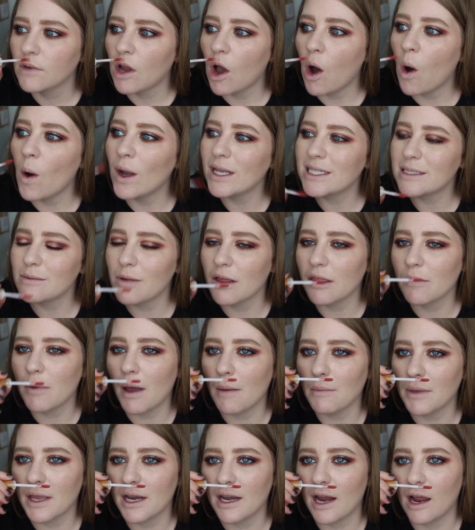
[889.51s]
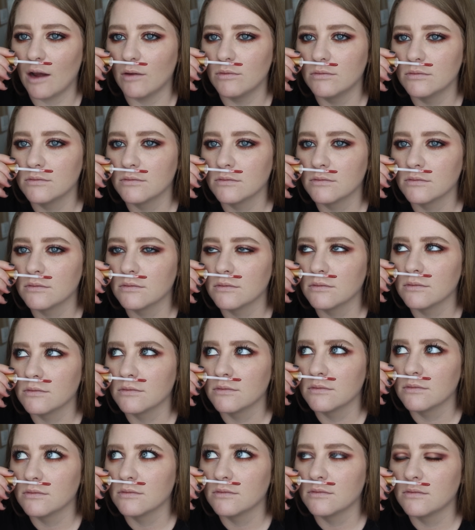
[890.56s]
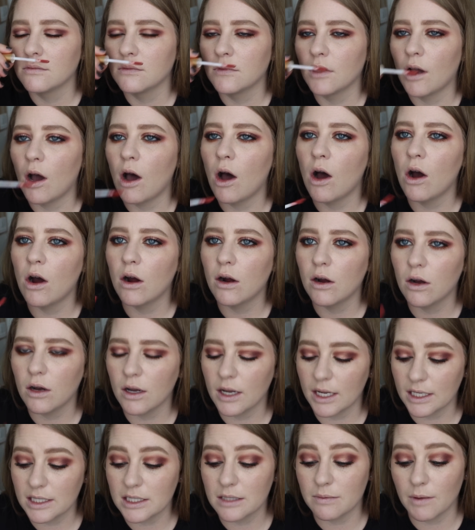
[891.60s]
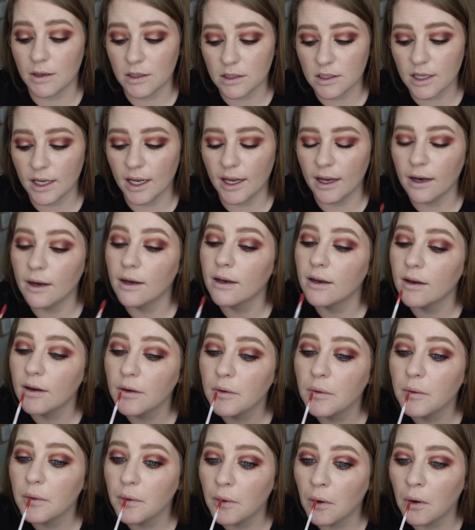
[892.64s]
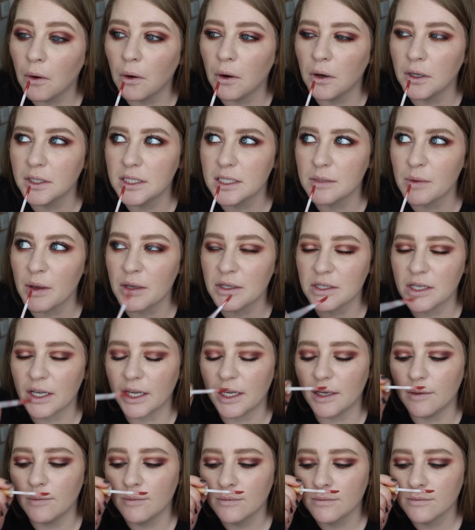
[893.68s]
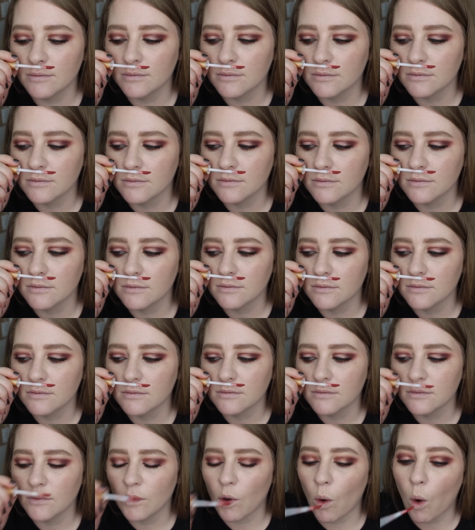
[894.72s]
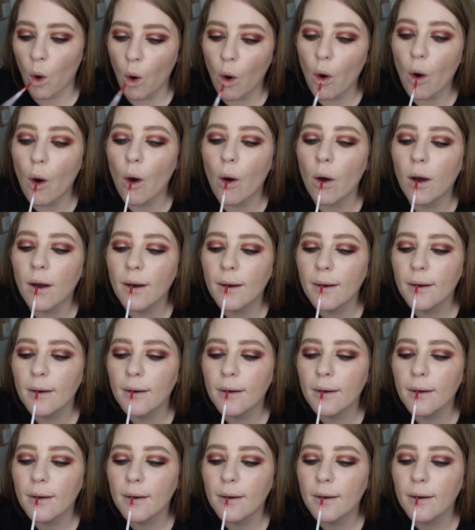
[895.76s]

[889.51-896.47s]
Oh, I smell the pumpkin now. Oh, it smells good. Oh, it smells good. Oh.